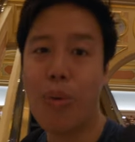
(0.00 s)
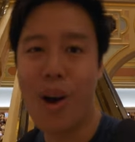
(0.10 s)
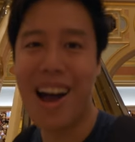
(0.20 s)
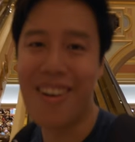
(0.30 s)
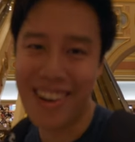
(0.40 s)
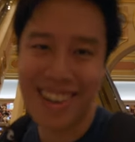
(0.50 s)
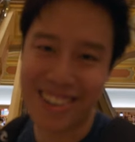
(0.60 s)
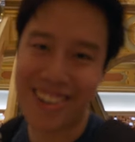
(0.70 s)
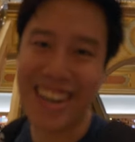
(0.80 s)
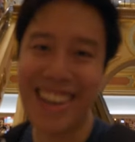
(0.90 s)
Wow, what a
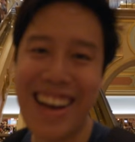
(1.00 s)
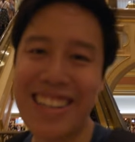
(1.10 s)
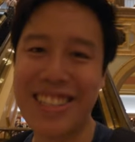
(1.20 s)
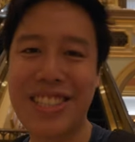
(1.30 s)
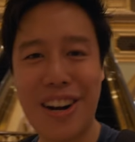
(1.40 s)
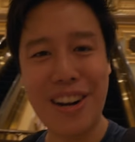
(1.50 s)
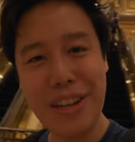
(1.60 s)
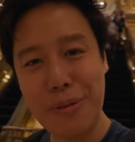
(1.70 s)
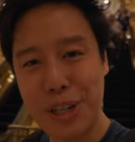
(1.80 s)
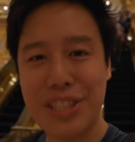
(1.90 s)
great lunch.
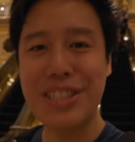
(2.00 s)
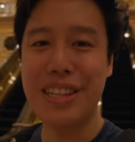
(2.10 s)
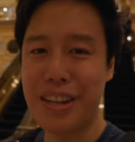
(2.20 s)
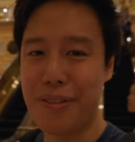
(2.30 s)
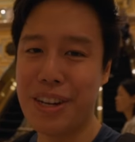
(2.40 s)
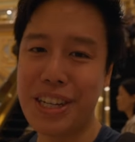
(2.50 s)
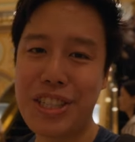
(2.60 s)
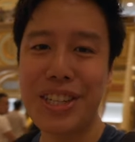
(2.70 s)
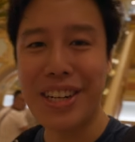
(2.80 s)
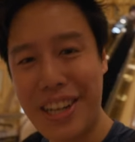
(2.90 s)
Currently, we're still in the
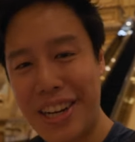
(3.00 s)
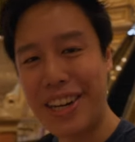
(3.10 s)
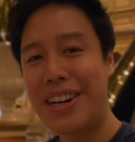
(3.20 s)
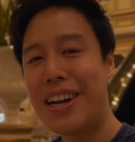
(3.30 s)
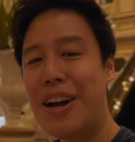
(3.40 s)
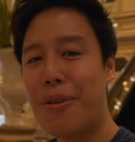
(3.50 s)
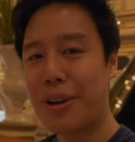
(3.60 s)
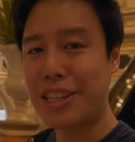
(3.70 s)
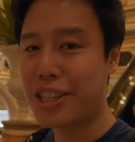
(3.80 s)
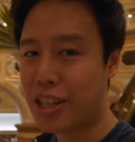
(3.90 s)
Venetian here. We're
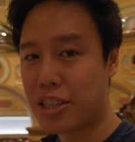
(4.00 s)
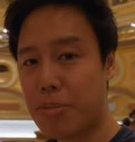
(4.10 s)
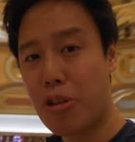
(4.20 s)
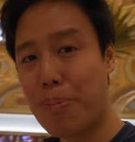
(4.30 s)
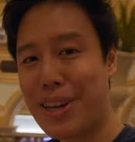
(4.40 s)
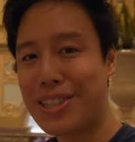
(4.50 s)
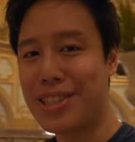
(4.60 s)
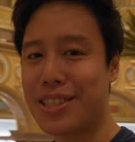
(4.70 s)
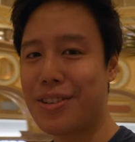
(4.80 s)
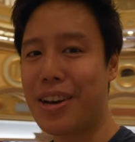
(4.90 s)
gonna check out some more
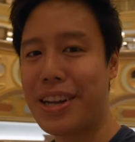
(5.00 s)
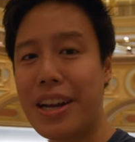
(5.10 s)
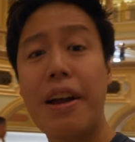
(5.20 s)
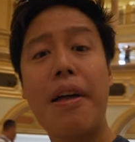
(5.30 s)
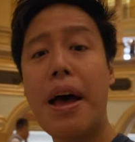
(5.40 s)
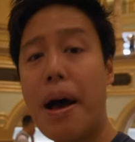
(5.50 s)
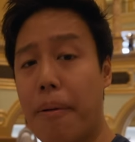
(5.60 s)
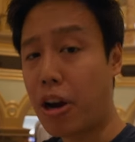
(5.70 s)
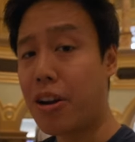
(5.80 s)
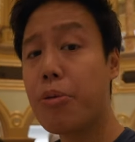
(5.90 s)
places around here.
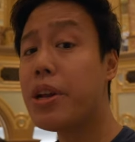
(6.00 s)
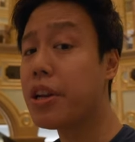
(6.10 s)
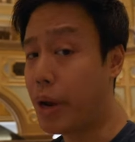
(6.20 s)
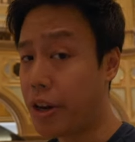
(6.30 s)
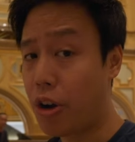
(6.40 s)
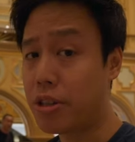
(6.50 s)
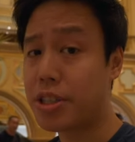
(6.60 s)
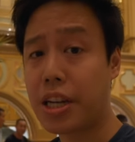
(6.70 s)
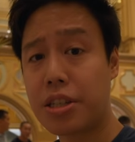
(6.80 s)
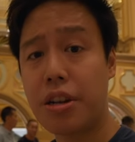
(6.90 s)
Currently, we're in the Great Hall
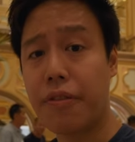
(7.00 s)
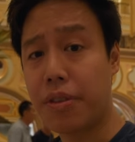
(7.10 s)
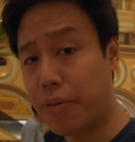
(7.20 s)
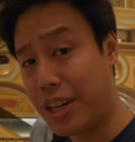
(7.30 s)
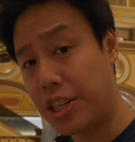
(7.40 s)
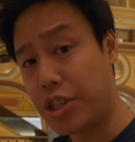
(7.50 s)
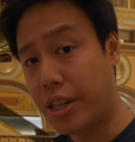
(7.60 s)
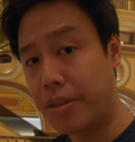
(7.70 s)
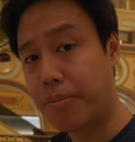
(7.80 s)
section of the Venetian.